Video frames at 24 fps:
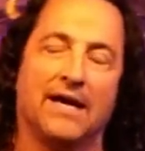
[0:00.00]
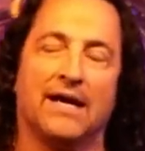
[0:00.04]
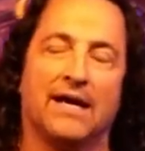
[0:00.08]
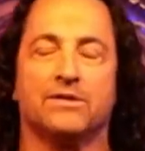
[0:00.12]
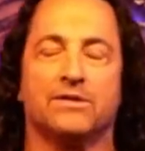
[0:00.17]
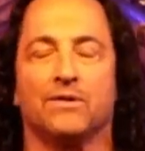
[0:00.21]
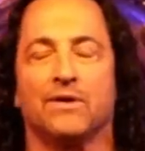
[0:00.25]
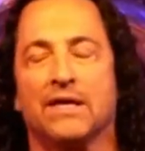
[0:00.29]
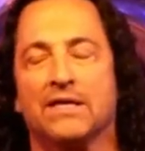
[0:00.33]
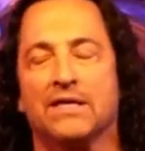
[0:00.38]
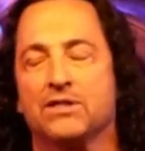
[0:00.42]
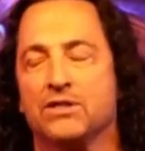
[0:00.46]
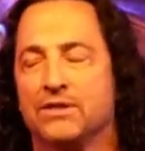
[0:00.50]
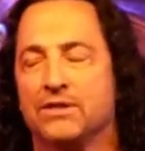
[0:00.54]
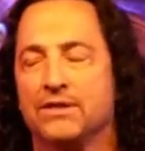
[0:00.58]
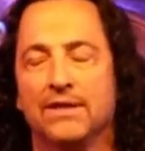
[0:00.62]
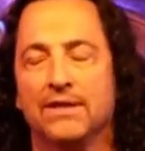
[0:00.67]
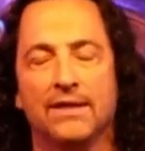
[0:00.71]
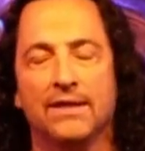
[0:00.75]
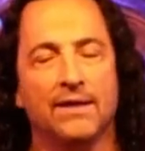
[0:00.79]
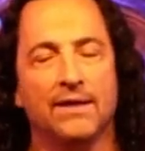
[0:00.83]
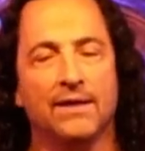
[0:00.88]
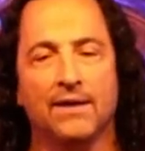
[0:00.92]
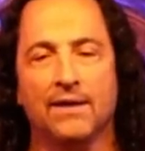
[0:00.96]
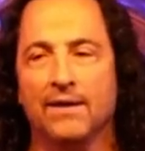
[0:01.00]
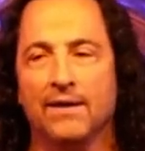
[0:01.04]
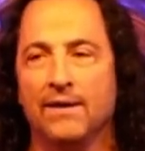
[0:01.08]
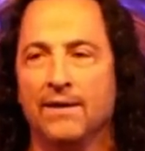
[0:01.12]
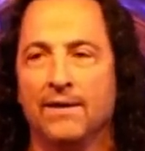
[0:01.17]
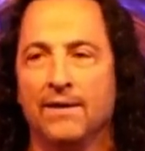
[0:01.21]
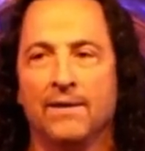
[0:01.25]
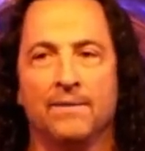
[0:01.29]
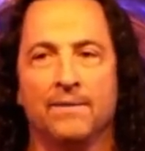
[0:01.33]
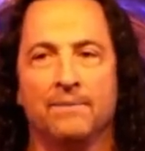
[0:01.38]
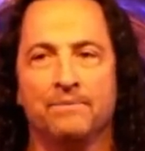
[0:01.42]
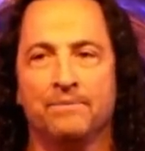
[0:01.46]
that direction,
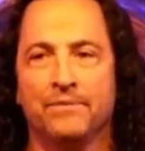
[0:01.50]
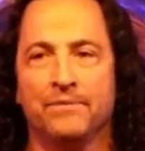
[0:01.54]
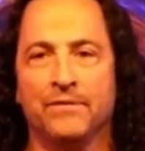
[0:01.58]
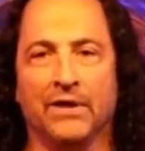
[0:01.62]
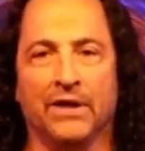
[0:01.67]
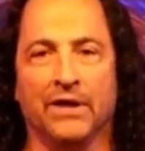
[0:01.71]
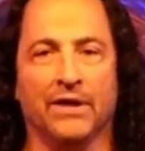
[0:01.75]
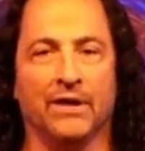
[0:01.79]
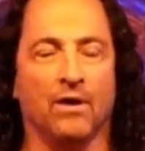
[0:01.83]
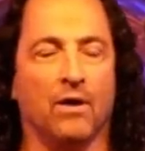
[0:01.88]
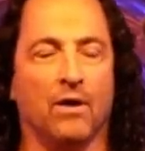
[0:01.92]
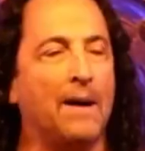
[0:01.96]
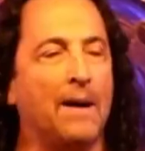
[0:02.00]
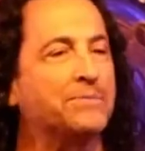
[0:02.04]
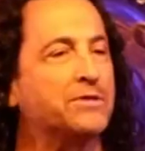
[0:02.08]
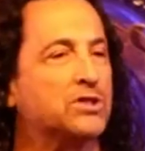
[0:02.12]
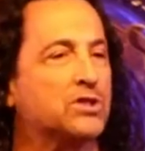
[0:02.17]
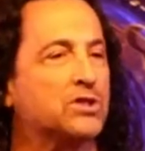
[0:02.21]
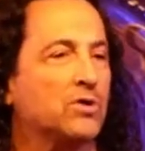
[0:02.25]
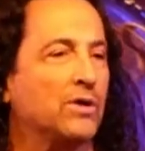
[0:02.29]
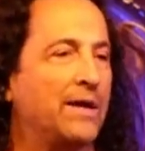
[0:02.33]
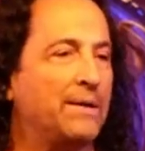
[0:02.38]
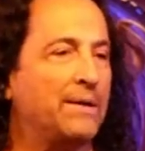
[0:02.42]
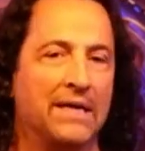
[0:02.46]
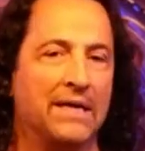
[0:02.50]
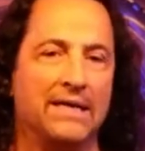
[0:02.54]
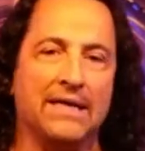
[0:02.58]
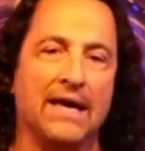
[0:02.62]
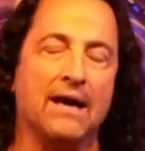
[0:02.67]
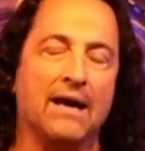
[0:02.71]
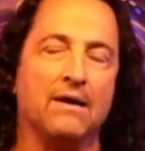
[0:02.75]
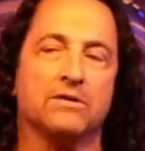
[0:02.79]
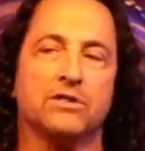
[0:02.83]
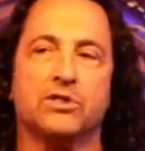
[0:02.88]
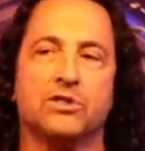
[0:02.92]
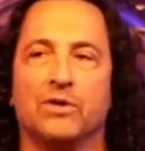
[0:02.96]
you know, upstream and
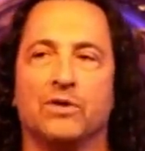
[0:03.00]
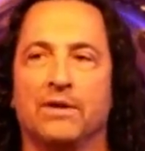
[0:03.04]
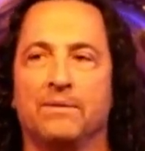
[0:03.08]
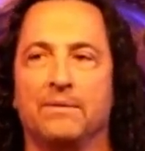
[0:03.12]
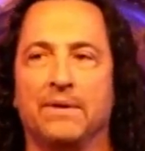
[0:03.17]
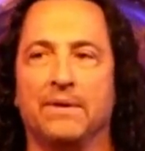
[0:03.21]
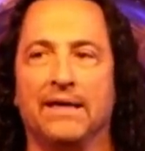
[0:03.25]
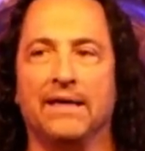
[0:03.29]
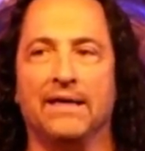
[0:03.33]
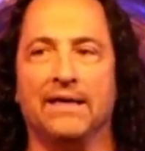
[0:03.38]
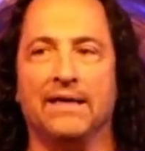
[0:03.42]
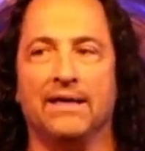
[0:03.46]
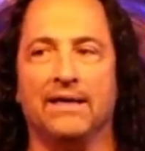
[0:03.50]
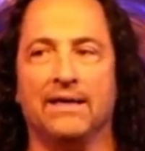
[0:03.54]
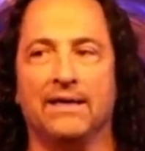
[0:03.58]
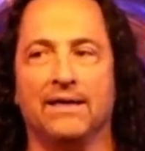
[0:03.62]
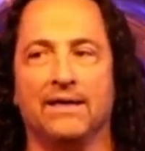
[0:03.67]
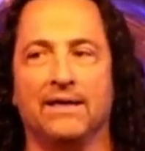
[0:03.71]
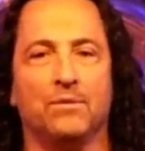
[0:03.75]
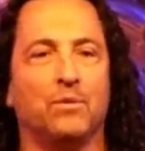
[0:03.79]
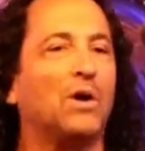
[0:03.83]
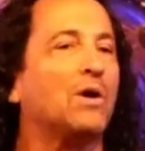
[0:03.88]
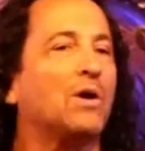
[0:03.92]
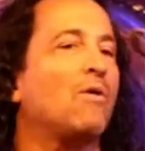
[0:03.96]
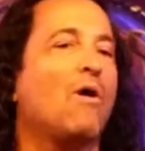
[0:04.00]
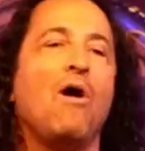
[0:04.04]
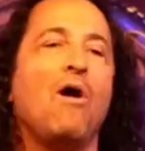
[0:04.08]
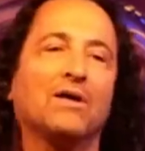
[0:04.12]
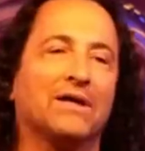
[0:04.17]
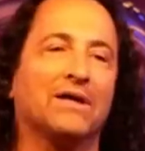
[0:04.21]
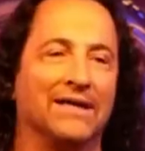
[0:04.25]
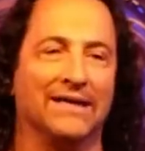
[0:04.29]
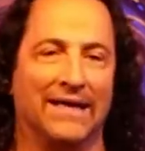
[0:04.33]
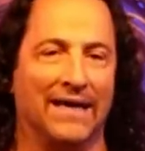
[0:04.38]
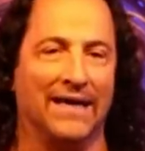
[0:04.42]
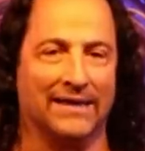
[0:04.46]
downstream we're all
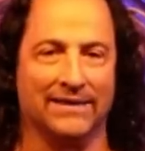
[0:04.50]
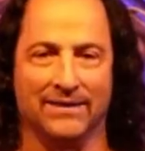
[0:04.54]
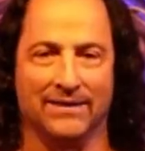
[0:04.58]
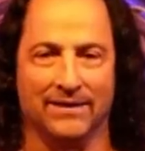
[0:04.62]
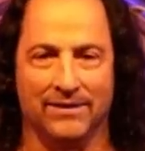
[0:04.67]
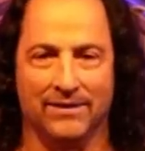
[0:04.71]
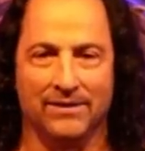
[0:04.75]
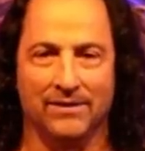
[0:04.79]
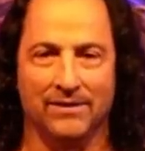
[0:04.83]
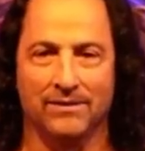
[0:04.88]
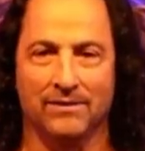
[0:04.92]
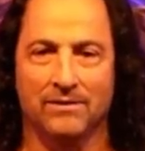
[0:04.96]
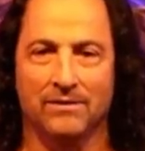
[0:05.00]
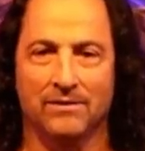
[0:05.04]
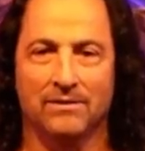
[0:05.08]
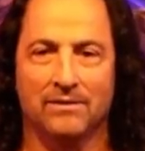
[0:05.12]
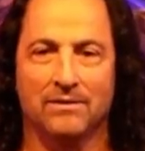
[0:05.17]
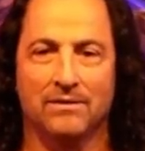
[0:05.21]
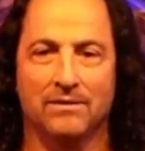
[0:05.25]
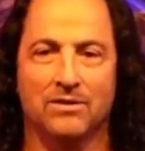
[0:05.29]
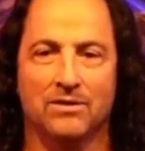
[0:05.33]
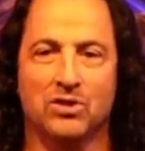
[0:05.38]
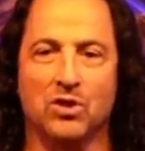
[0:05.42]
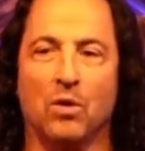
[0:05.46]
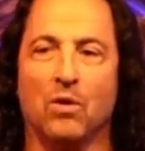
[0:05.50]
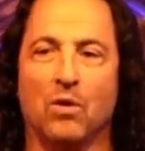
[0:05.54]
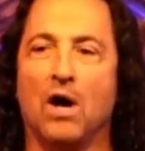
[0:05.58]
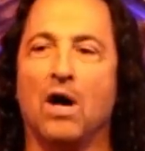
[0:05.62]
connected. So